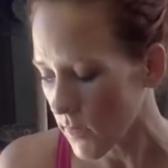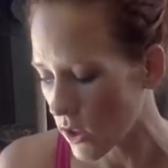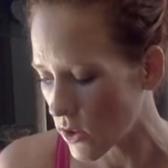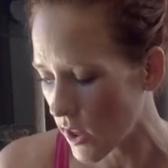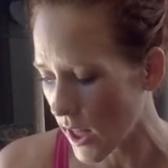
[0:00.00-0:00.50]

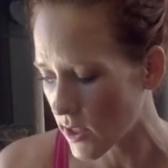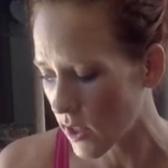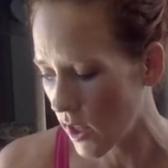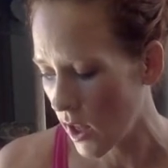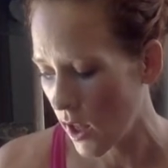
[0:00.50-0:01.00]
So
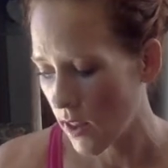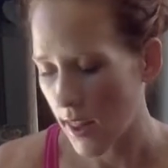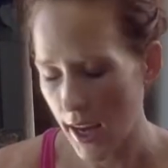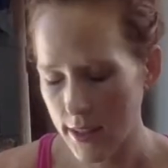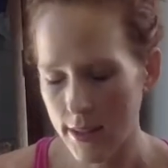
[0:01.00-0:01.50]

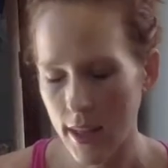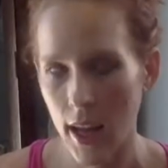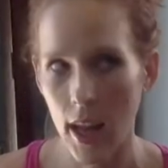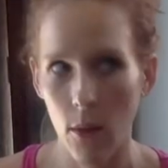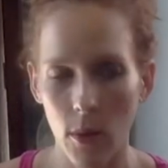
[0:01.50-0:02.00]
that's
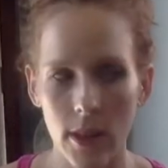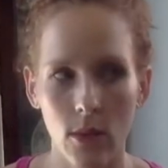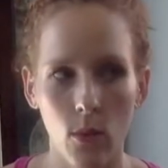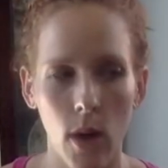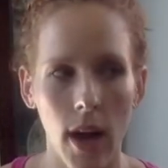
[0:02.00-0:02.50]
a
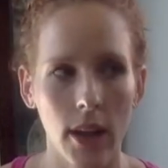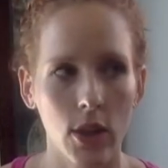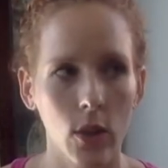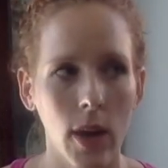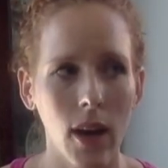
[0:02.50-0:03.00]
reason why
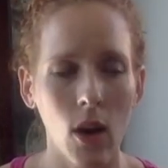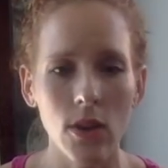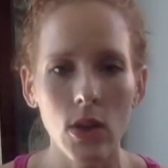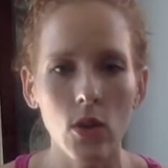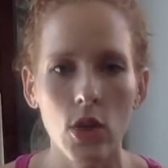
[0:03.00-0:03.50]
too. And
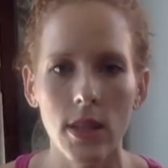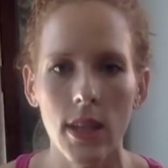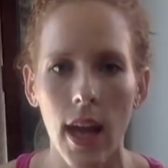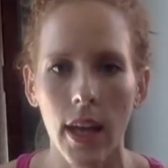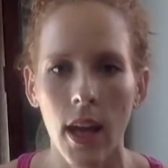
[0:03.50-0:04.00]
also just
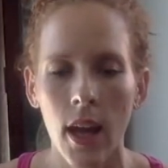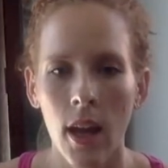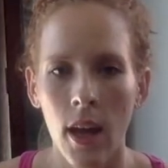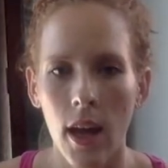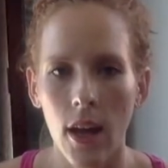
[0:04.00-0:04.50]
like
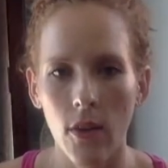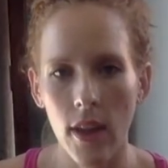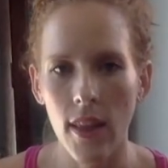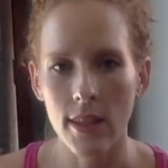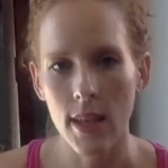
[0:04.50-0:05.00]

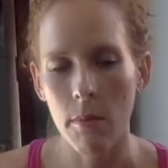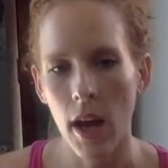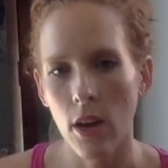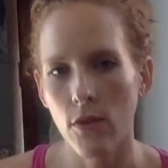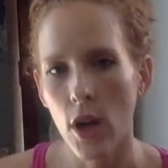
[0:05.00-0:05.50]
in that same
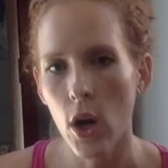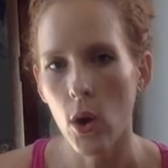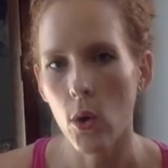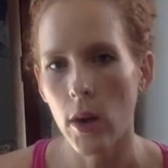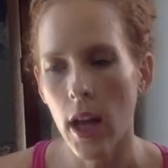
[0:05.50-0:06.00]
kind of
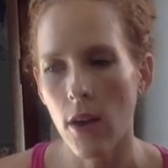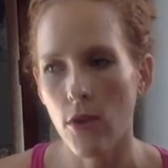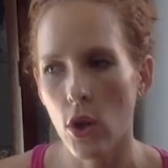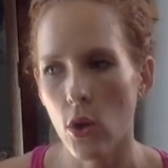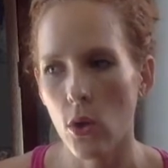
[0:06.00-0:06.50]
note, if
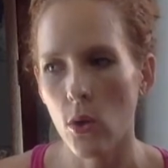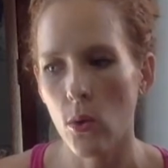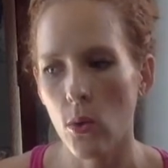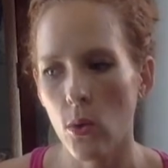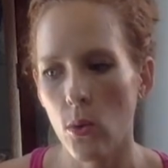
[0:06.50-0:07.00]

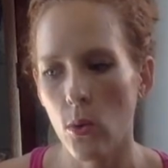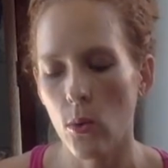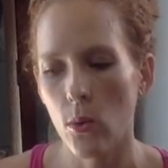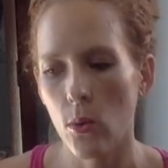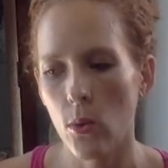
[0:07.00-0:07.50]
you
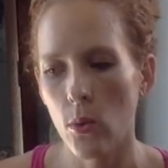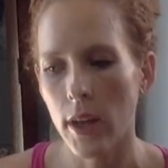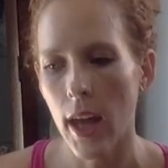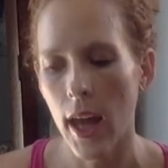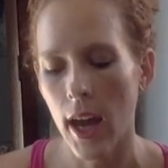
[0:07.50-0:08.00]

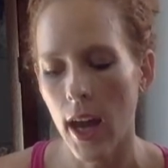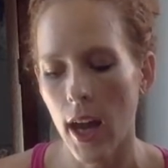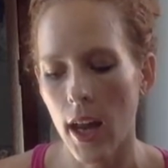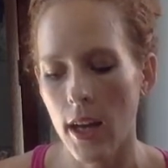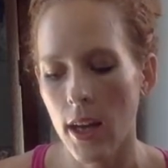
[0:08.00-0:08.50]

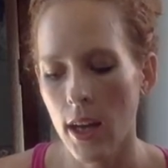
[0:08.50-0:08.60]
can